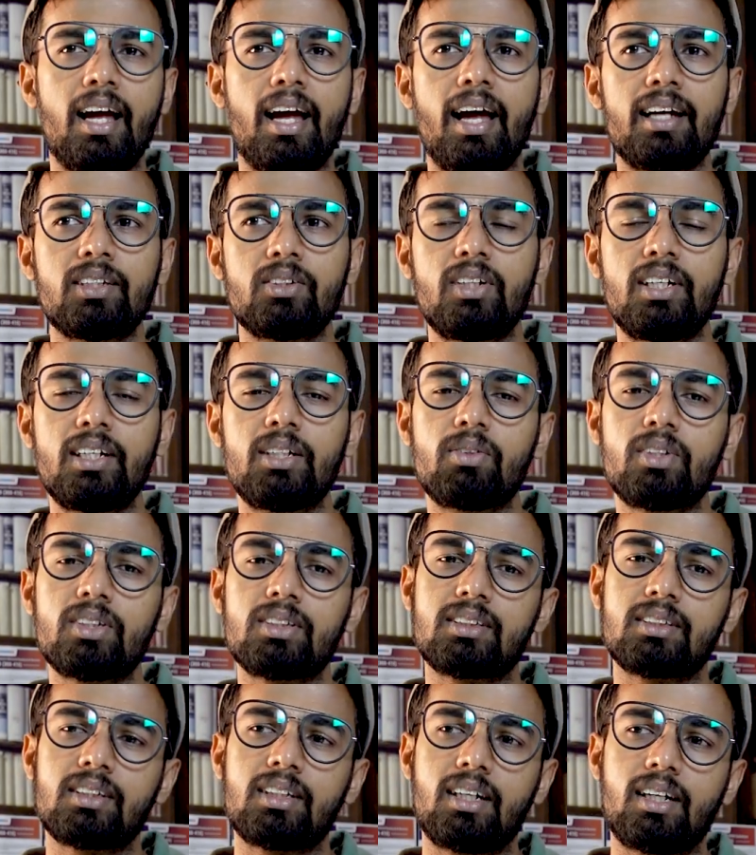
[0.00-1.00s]
Actually, it
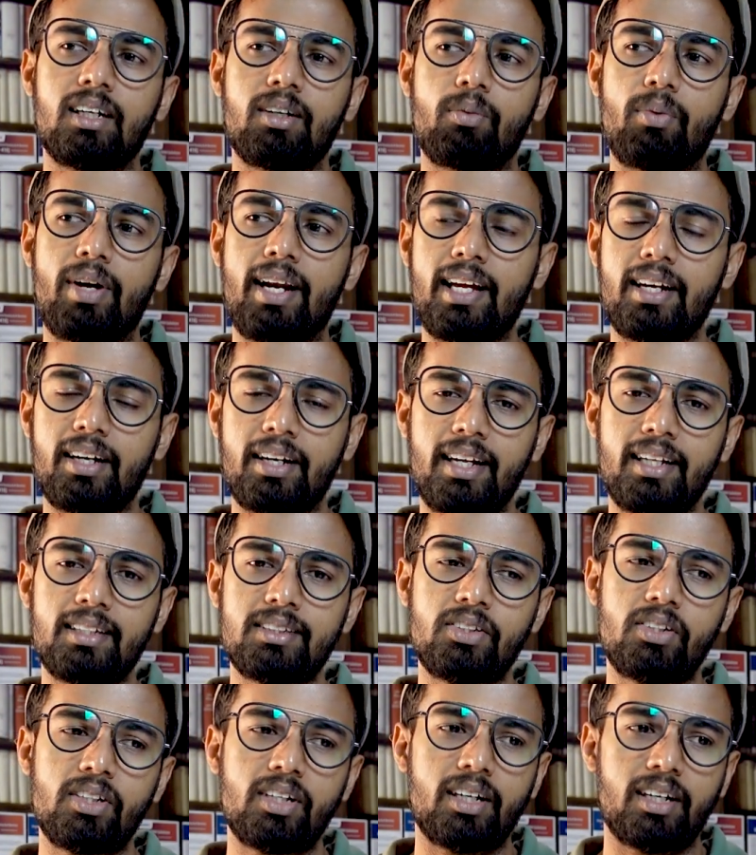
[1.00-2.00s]
was when I
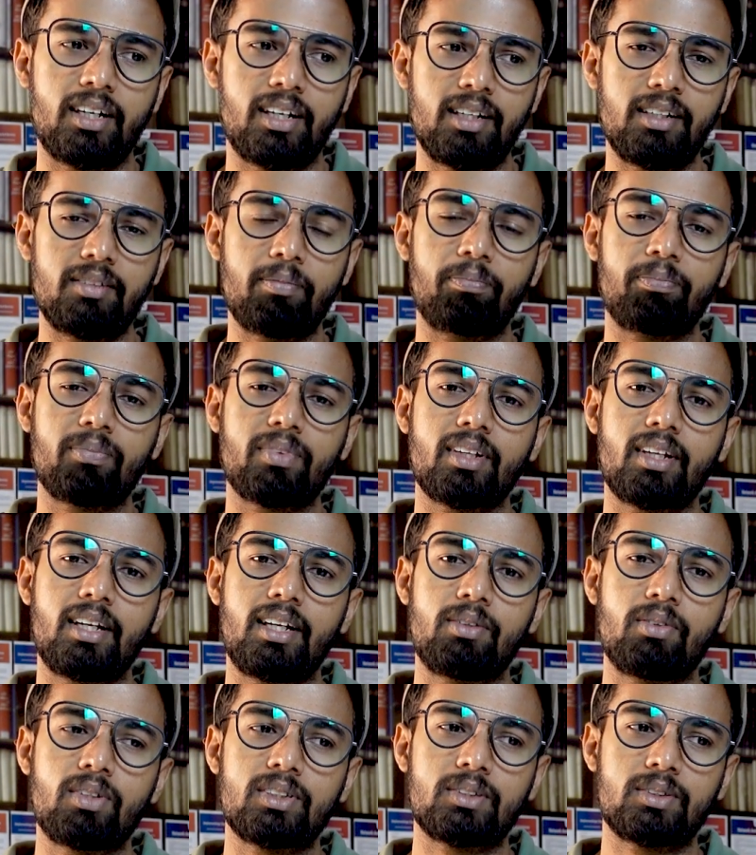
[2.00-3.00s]
reached here, Anna,
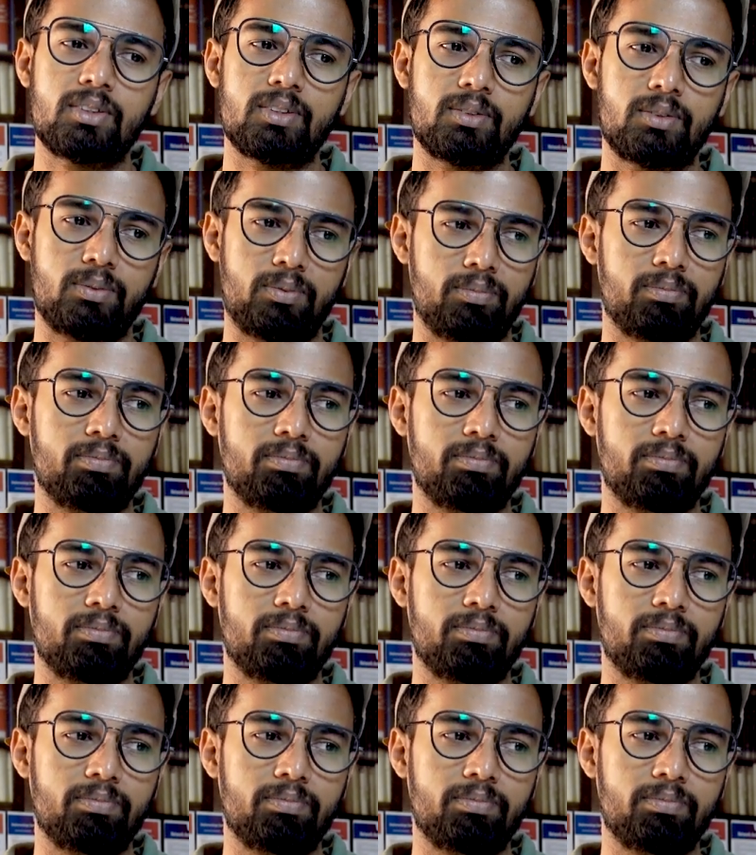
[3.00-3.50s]
it was